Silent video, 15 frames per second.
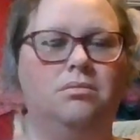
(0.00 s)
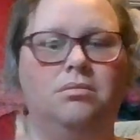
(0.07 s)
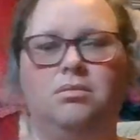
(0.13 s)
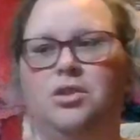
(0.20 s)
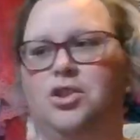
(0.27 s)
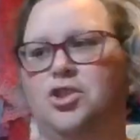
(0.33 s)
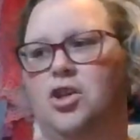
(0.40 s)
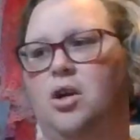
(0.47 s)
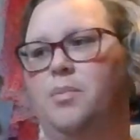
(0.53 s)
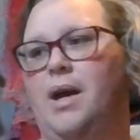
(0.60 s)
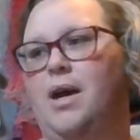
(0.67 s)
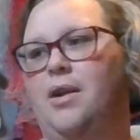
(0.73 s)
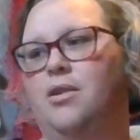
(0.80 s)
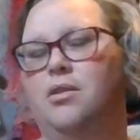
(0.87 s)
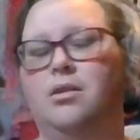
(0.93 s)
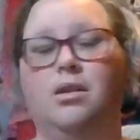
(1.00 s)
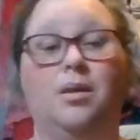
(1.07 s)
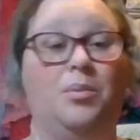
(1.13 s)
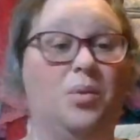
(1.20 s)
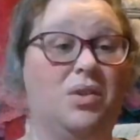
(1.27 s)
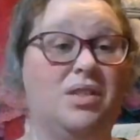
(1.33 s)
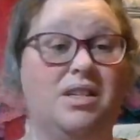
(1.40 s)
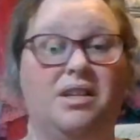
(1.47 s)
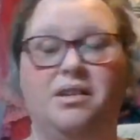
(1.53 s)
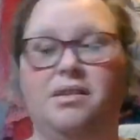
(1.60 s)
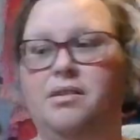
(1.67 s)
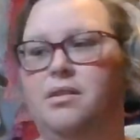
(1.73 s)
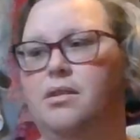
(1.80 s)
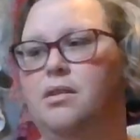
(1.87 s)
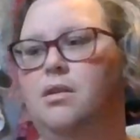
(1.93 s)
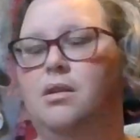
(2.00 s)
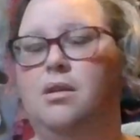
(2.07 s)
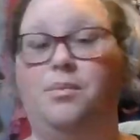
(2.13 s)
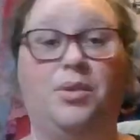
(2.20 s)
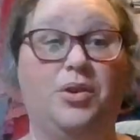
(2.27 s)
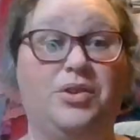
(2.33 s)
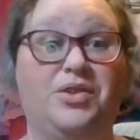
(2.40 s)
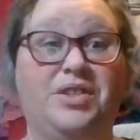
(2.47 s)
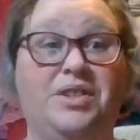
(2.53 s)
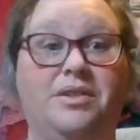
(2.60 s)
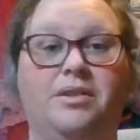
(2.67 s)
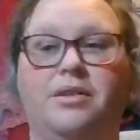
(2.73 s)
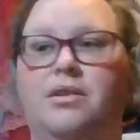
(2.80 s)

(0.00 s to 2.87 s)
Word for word: the shawl pattern. Give me one second. Thirsty.